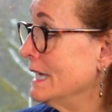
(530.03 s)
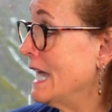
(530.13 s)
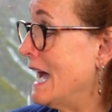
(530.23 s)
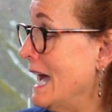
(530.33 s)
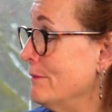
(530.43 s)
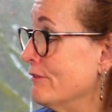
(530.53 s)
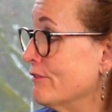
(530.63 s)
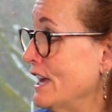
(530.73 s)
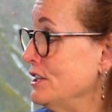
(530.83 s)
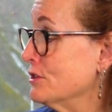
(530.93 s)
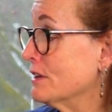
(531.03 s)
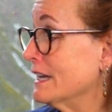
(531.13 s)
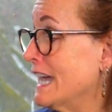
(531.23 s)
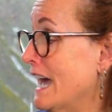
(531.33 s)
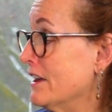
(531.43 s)
I'm afraid you
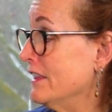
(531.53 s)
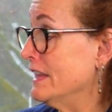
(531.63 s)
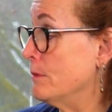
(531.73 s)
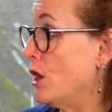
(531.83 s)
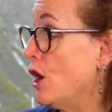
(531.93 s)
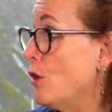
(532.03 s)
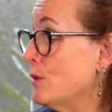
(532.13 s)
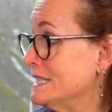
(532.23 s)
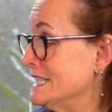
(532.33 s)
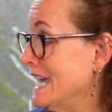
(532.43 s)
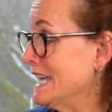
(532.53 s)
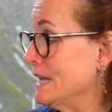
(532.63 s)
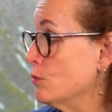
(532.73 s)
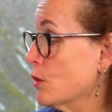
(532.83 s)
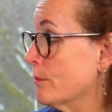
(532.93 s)
can count on them always
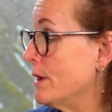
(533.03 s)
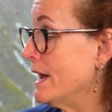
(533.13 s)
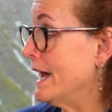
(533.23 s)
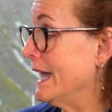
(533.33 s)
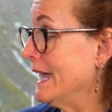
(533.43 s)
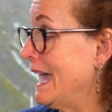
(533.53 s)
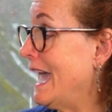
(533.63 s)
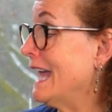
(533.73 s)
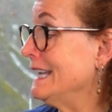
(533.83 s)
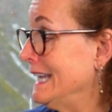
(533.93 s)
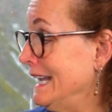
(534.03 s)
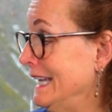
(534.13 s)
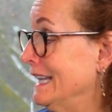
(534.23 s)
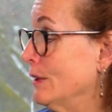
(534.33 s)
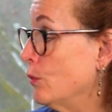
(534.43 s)
taking more pie and
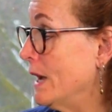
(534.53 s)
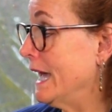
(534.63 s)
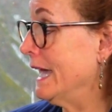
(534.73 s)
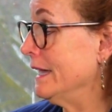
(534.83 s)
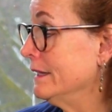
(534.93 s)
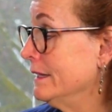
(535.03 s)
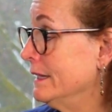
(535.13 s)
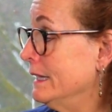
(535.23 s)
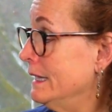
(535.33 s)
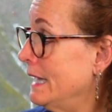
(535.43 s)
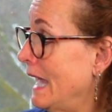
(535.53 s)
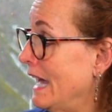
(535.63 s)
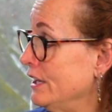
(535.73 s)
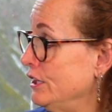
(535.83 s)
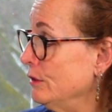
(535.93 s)
getting in the way.
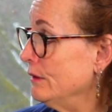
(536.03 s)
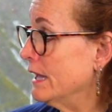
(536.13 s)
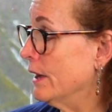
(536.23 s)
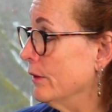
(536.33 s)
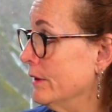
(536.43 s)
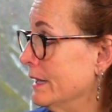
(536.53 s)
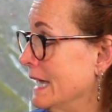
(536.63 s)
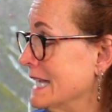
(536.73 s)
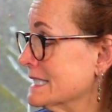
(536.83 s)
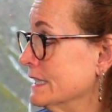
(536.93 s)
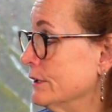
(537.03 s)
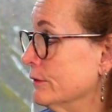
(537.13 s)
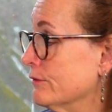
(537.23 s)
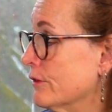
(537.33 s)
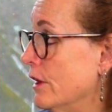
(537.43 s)
How do you know? asked
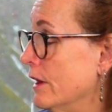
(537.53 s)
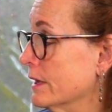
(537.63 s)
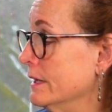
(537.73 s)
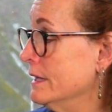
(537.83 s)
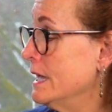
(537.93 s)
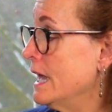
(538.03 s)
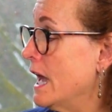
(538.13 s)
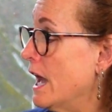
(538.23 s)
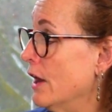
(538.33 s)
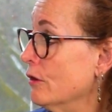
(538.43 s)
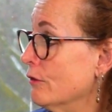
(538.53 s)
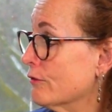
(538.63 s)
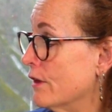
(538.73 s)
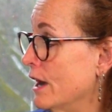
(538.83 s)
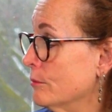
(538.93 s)
Little Frog. Uncle
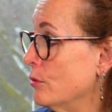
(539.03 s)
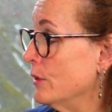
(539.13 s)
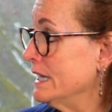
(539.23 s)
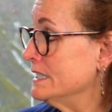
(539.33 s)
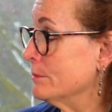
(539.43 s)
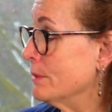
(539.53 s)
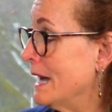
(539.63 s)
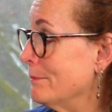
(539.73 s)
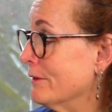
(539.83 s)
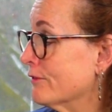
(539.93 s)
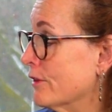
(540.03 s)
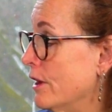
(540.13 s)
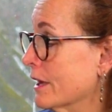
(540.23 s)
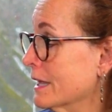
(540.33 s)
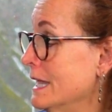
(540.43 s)
Frog pointed to Papa
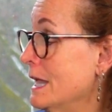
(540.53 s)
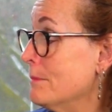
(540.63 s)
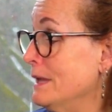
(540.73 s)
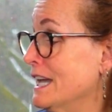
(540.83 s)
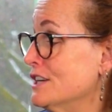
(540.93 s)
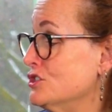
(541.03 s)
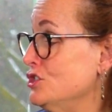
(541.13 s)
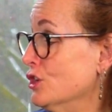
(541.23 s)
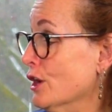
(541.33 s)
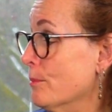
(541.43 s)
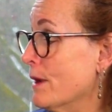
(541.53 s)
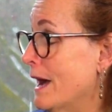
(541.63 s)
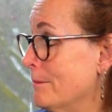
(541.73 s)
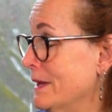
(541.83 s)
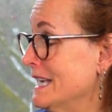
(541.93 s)
Frog because your
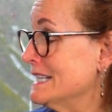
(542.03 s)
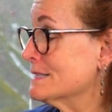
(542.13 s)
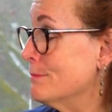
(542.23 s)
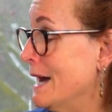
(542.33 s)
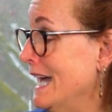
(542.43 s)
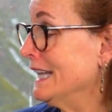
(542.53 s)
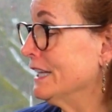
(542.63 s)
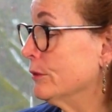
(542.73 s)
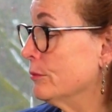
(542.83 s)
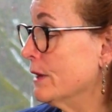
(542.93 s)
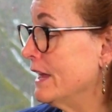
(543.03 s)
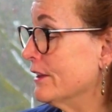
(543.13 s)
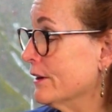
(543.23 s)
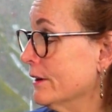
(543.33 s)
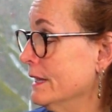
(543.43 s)
papa is my little
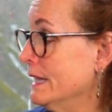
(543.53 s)
brother,